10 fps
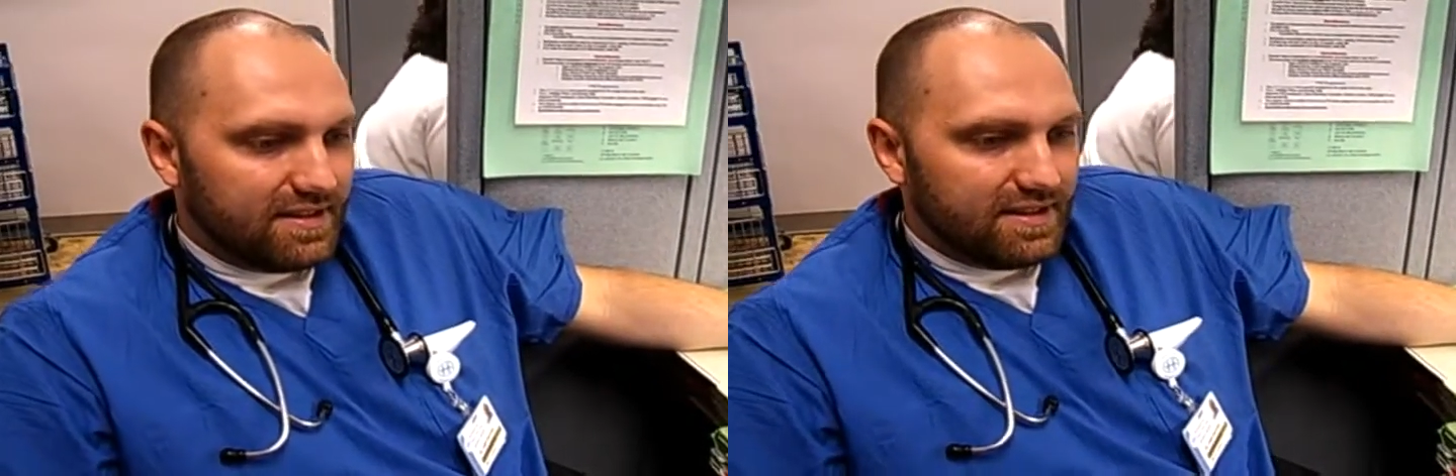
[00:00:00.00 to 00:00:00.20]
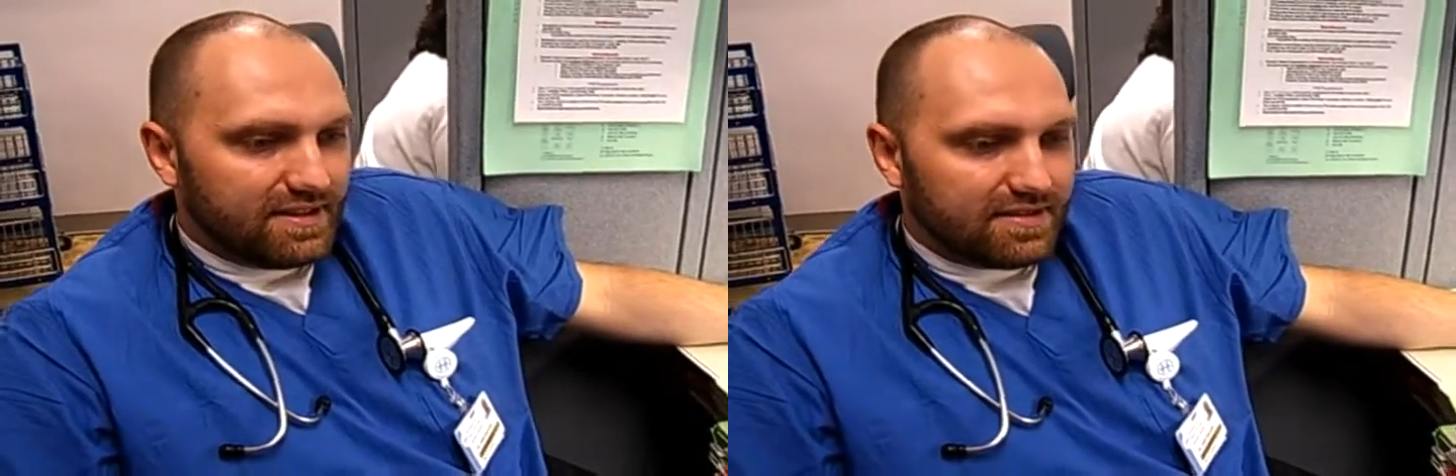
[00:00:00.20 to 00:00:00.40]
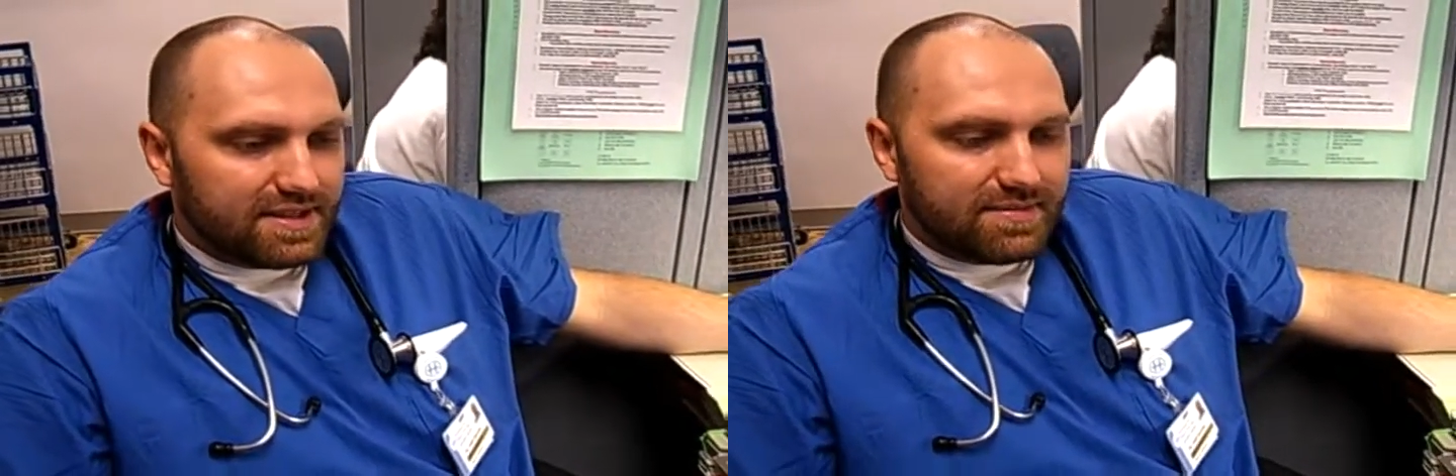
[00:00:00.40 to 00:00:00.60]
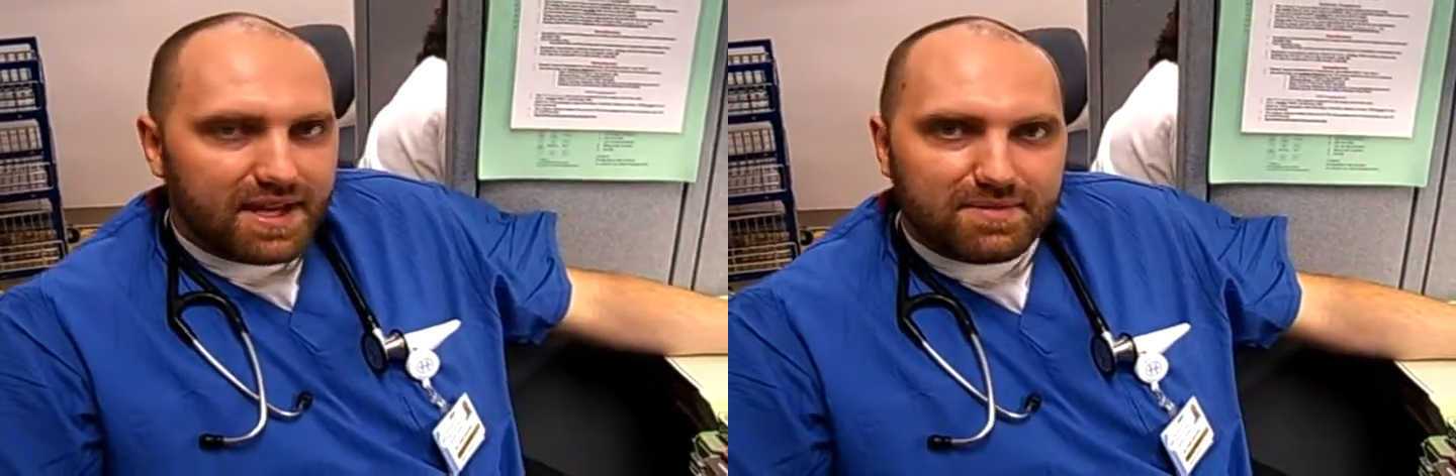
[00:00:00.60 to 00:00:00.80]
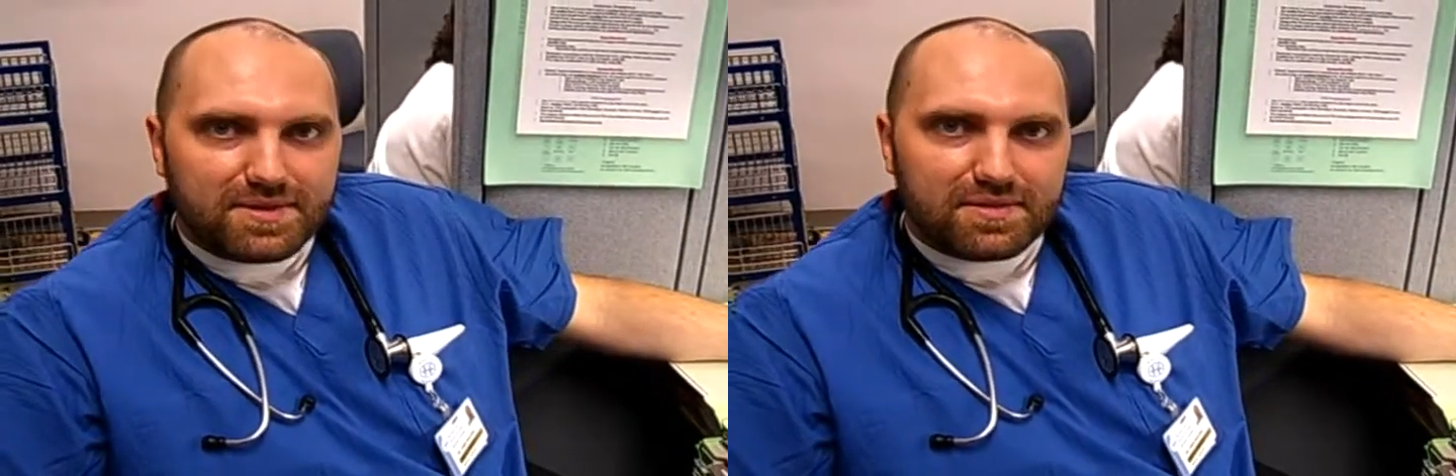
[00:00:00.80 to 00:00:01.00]
you know,
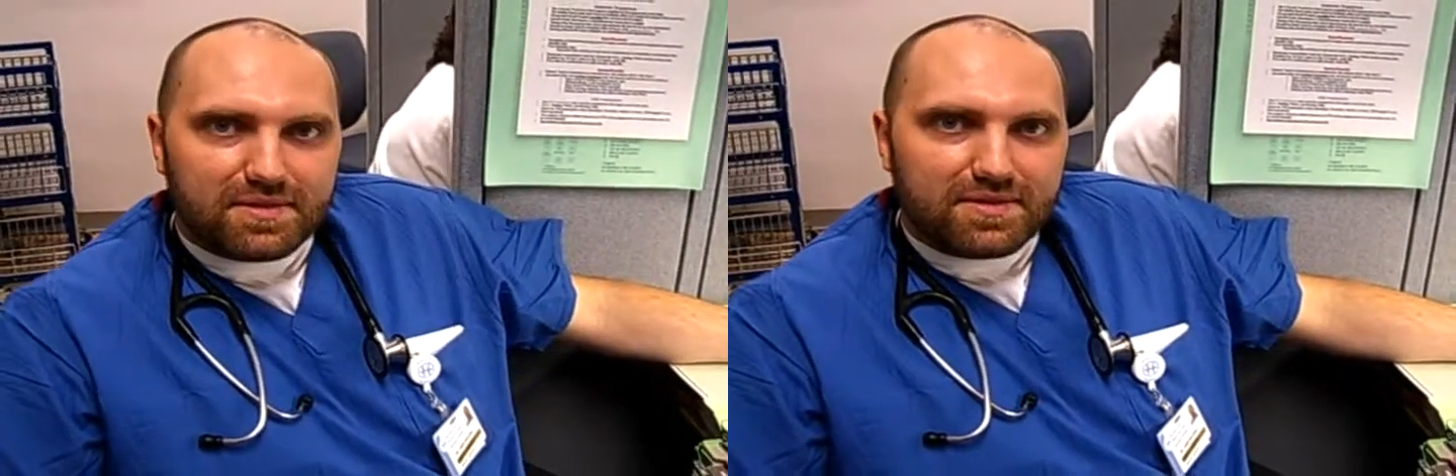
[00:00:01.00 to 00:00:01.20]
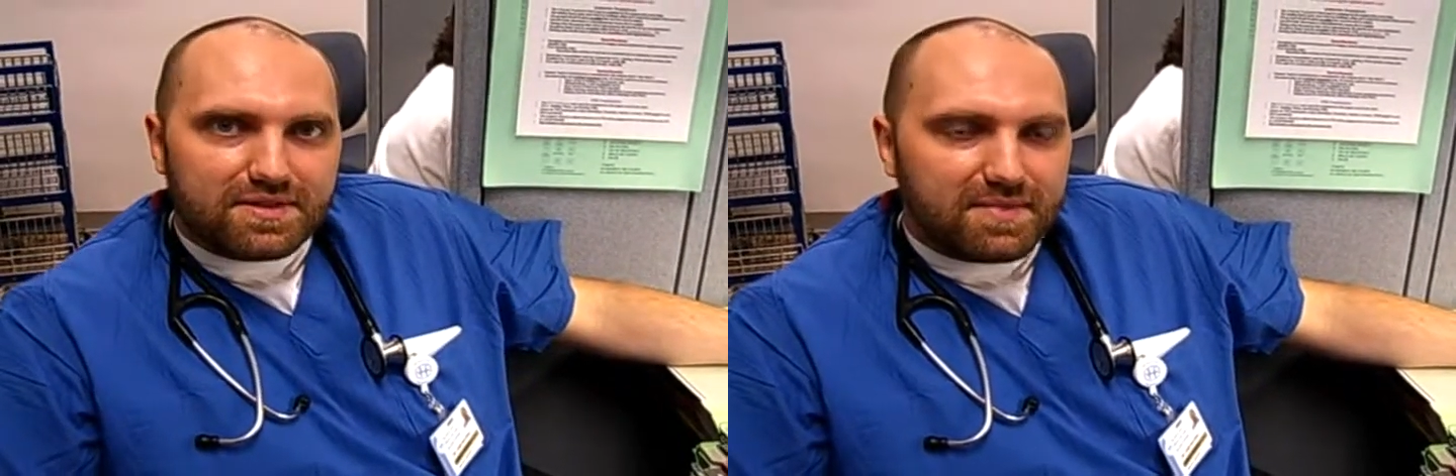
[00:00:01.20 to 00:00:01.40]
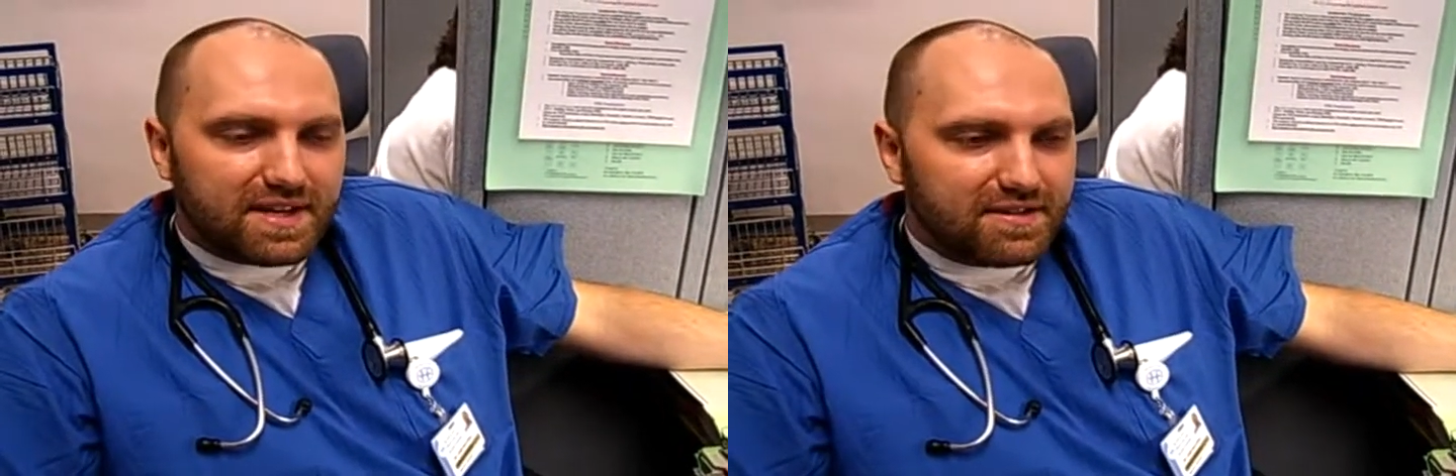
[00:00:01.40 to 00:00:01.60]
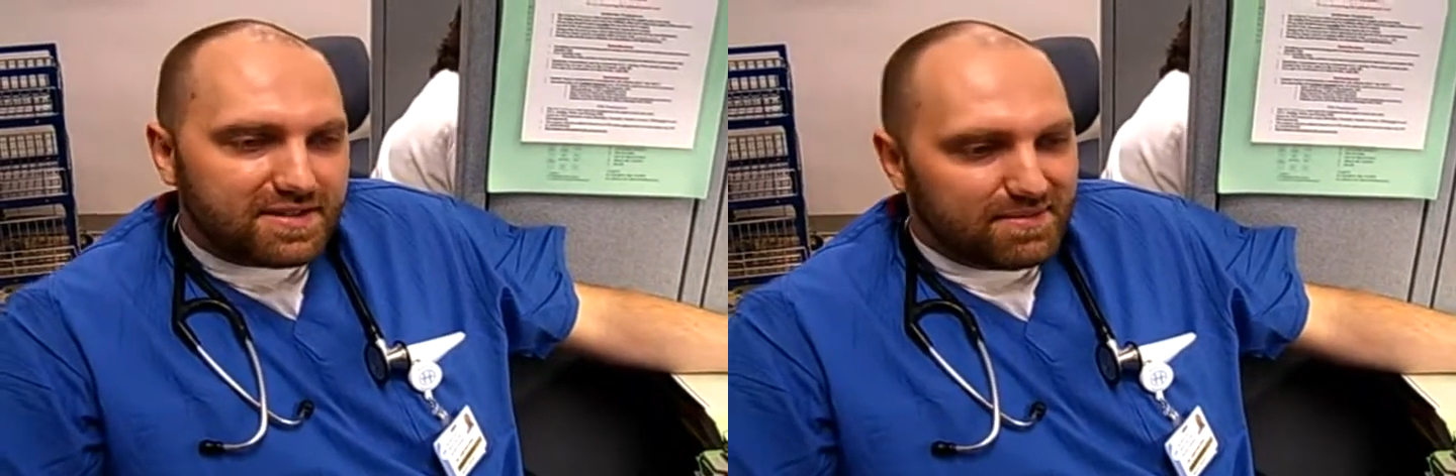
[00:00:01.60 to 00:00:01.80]
sometimes shorter is better,